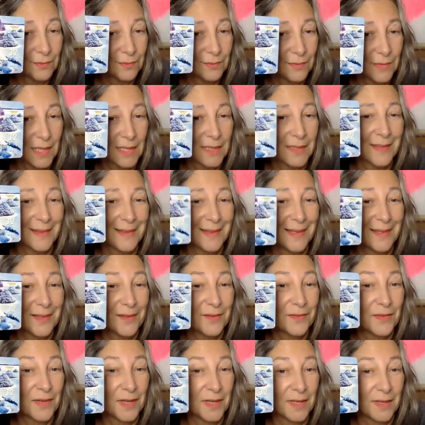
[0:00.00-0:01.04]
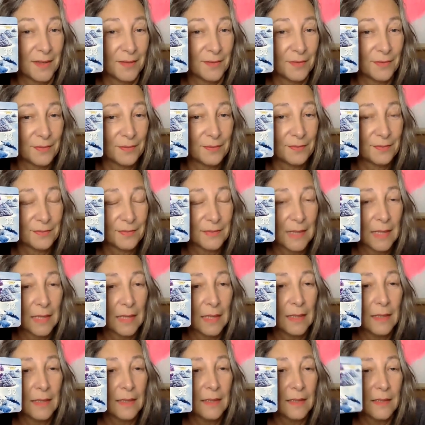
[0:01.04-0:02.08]
That's another 5.
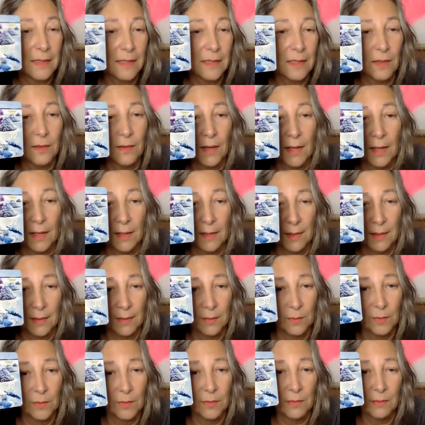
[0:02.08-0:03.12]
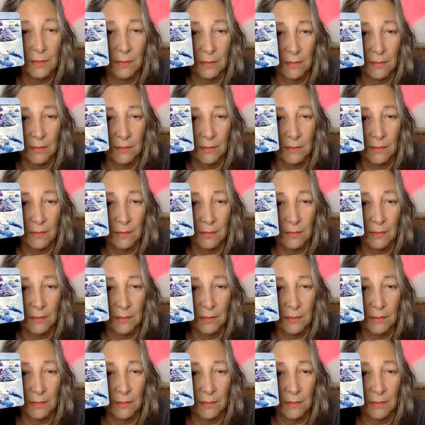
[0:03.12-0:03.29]
So I am